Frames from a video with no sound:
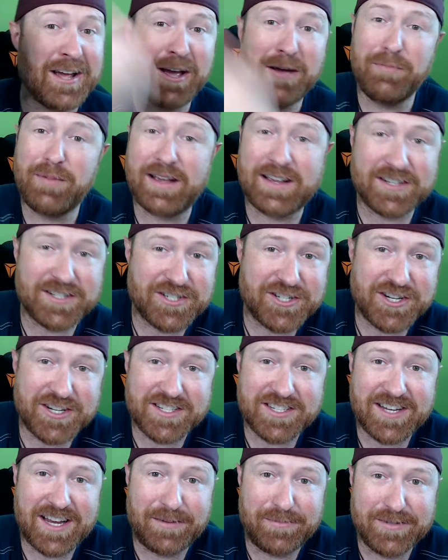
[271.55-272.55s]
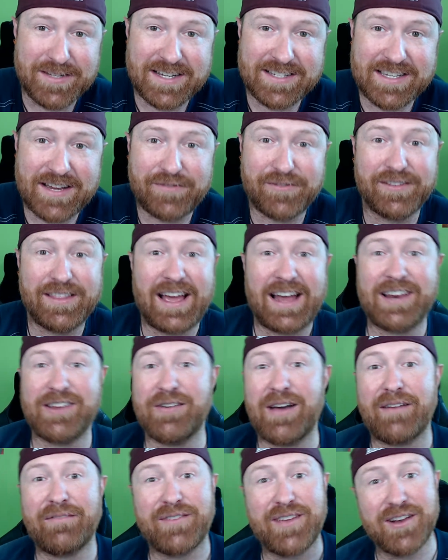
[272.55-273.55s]
Because just a couple days after that, you
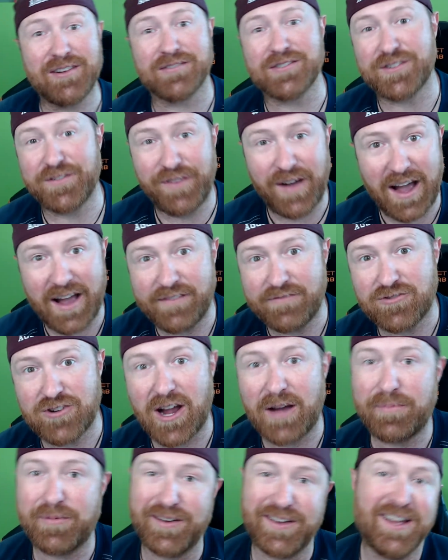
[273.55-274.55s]
have Gears 5 dropping.